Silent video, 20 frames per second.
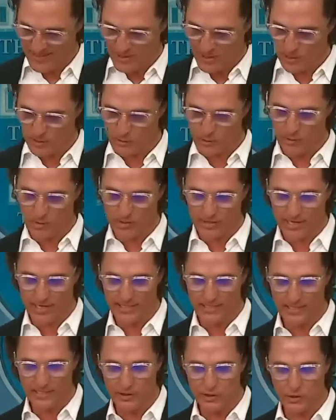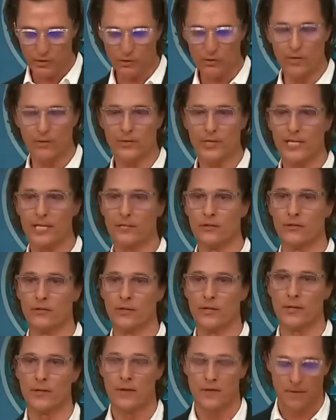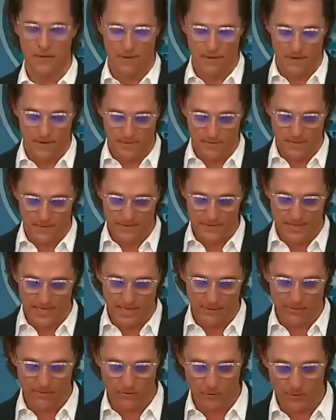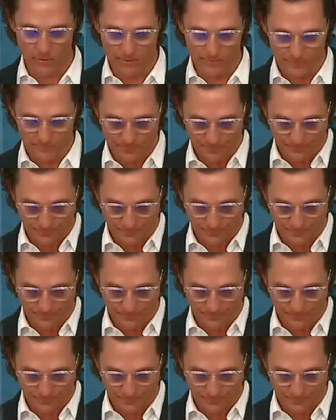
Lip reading: She was one of the 19 children that were killed the day before.